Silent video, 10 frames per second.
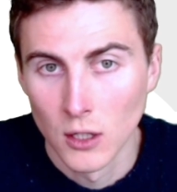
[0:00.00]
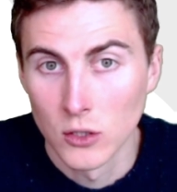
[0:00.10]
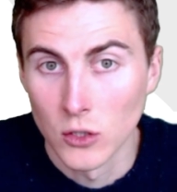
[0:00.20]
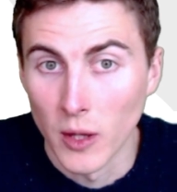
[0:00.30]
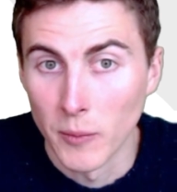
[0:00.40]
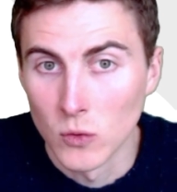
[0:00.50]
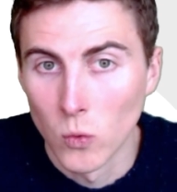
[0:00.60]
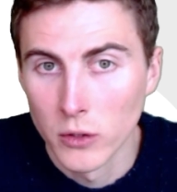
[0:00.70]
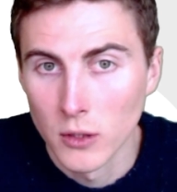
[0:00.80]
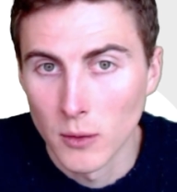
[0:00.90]
So that means
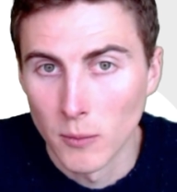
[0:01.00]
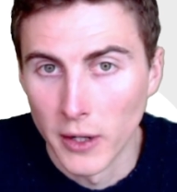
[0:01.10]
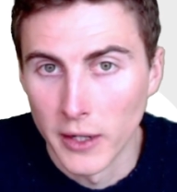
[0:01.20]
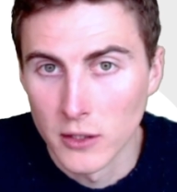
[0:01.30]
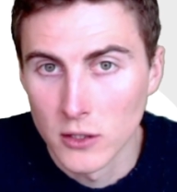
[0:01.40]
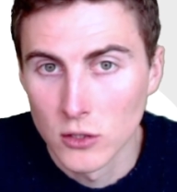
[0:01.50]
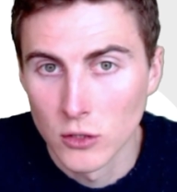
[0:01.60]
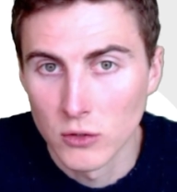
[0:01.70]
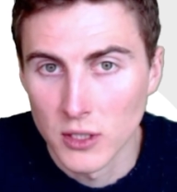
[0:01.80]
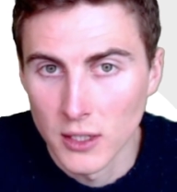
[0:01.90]
1 minus
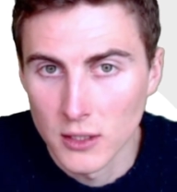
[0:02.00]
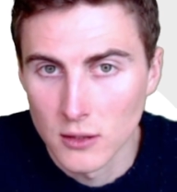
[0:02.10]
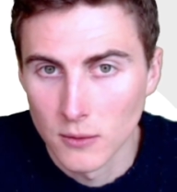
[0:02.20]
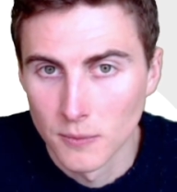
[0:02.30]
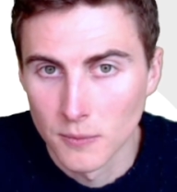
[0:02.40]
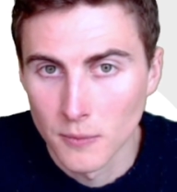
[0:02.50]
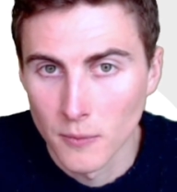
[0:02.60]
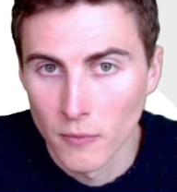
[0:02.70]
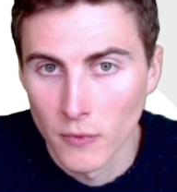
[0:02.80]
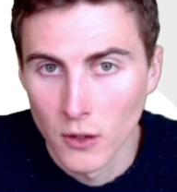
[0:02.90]
2 sets
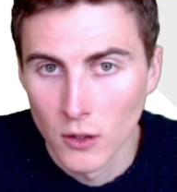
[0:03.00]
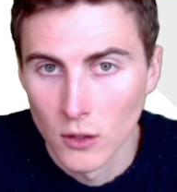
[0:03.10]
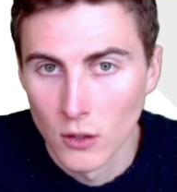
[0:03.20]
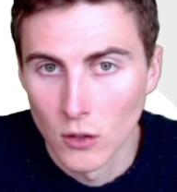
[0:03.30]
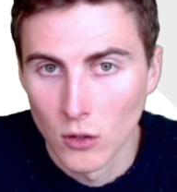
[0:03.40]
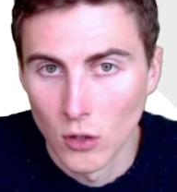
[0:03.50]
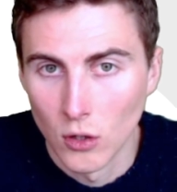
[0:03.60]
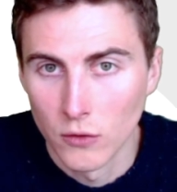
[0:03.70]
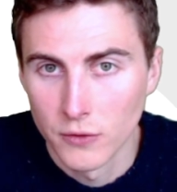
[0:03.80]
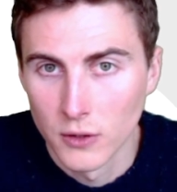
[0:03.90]

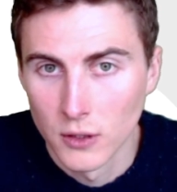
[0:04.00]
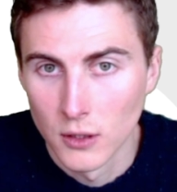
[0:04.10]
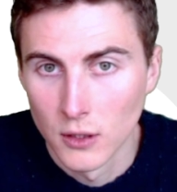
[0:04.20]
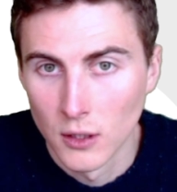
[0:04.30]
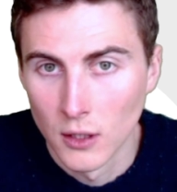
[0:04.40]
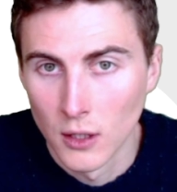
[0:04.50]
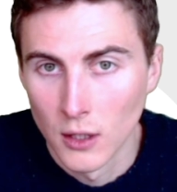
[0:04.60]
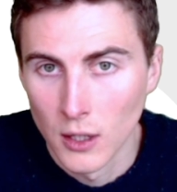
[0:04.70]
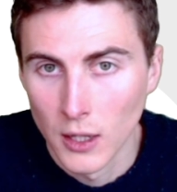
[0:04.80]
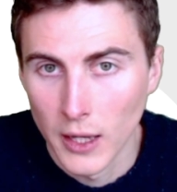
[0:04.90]
of
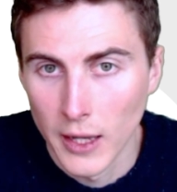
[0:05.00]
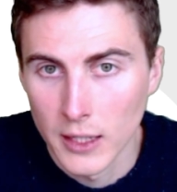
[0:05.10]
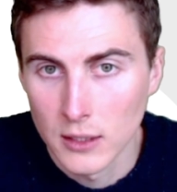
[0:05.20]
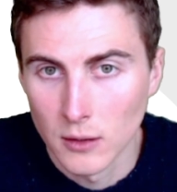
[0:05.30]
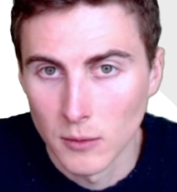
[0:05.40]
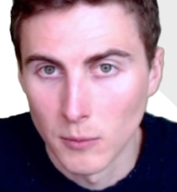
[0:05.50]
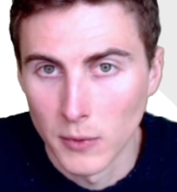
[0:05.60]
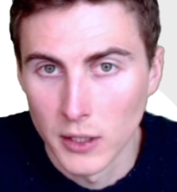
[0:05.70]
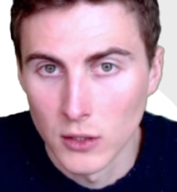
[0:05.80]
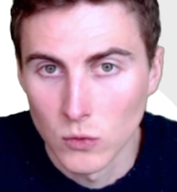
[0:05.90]
x
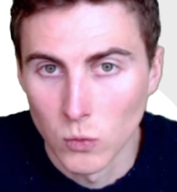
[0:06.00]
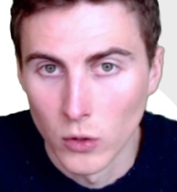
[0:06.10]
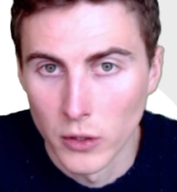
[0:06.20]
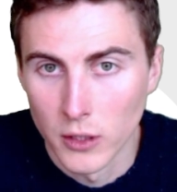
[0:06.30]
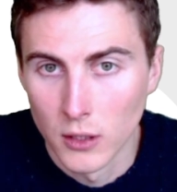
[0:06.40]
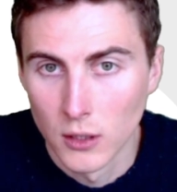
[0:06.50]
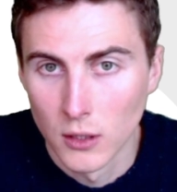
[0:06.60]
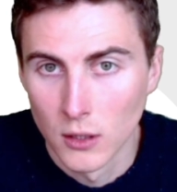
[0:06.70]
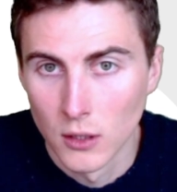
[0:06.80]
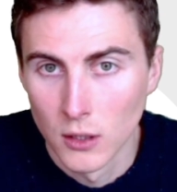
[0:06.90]
minus 1
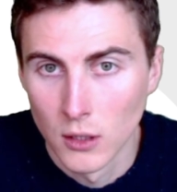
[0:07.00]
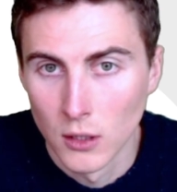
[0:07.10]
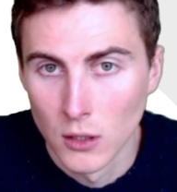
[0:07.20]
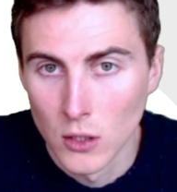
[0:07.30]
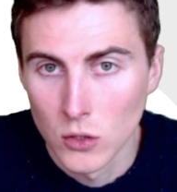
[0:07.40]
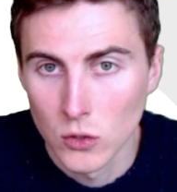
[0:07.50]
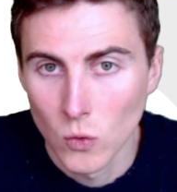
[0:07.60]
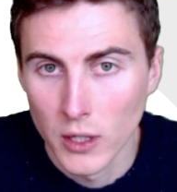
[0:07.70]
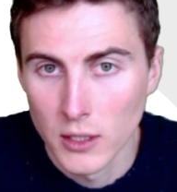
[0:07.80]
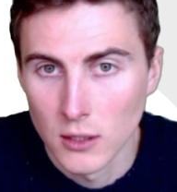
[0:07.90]

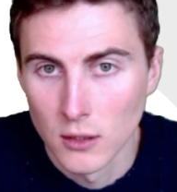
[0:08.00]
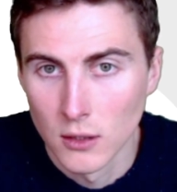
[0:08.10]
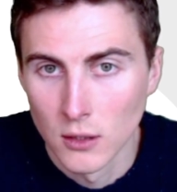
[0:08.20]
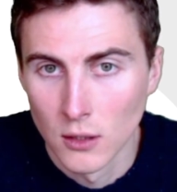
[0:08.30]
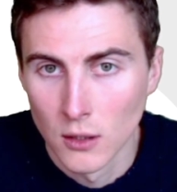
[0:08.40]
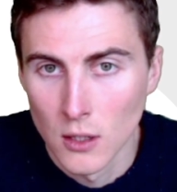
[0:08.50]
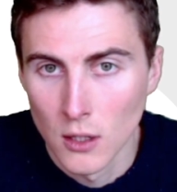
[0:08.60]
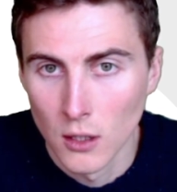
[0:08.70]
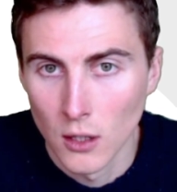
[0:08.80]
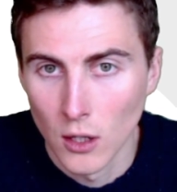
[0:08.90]
squared
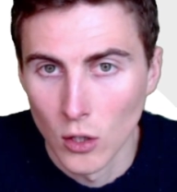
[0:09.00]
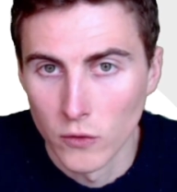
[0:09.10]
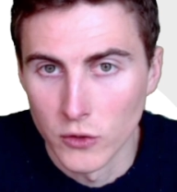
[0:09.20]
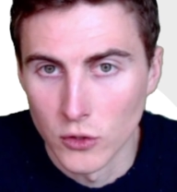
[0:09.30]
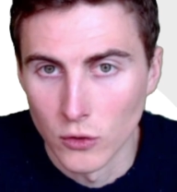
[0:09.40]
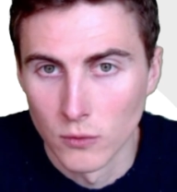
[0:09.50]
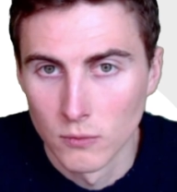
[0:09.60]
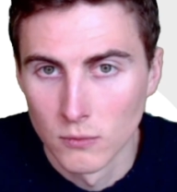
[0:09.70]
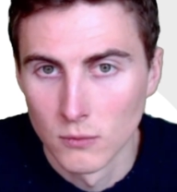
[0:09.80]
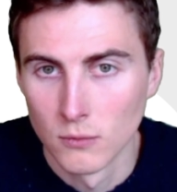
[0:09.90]
over 2.
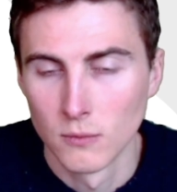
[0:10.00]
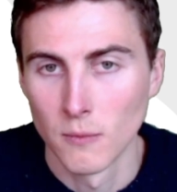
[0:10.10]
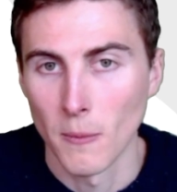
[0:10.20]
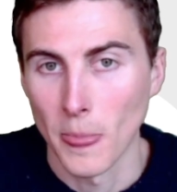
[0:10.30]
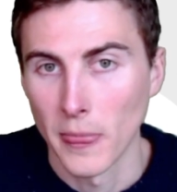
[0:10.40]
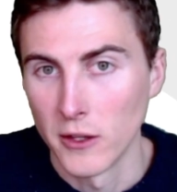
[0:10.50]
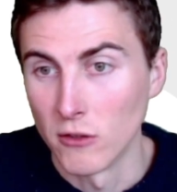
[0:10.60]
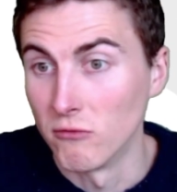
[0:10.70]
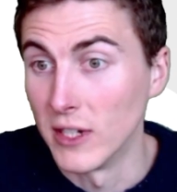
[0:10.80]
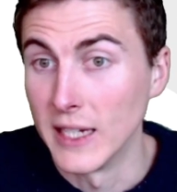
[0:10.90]
You
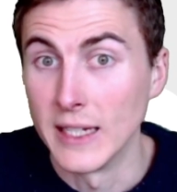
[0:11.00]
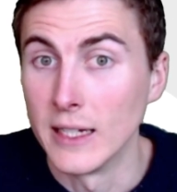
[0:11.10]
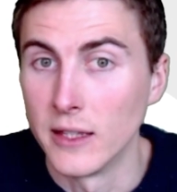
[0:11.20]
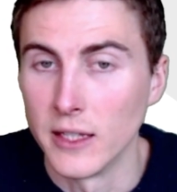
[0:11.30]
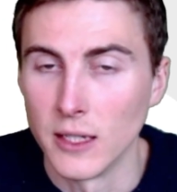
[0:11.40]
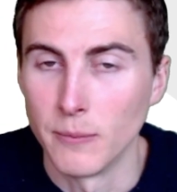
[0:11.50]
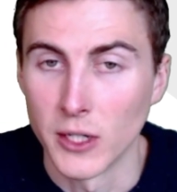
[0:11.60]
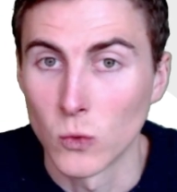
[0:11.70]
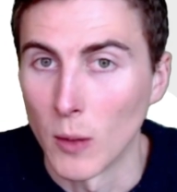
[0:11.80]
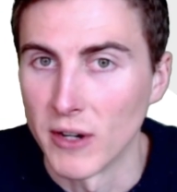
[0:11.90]
don't really need the big
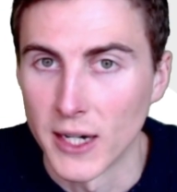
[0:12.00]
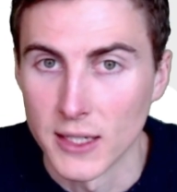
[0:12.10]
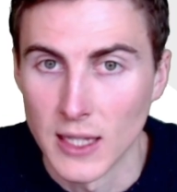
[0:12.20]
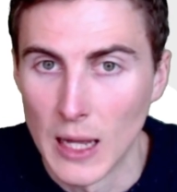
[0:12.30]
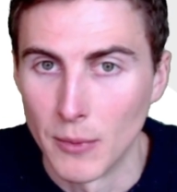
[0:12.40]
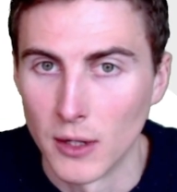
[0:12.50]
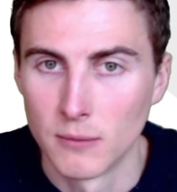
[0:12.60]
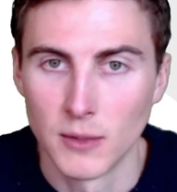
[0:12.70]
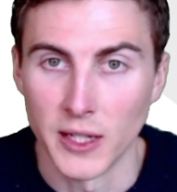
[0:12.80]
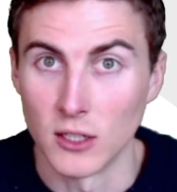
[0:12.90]
square brackets there, but
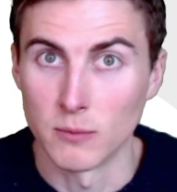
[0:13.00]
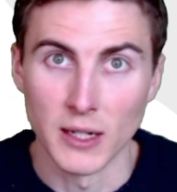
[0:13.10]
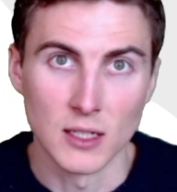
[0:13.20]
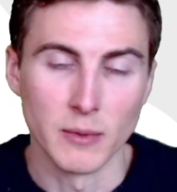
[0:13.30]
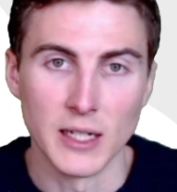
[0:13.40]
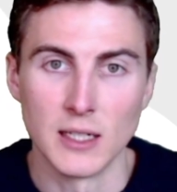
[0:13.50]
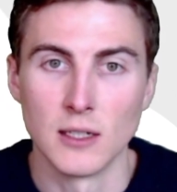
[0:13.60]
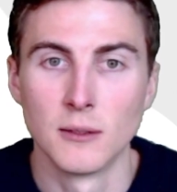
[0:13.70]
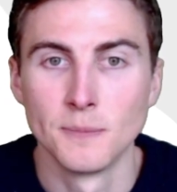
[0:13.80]
I think it just makes it a bit easier.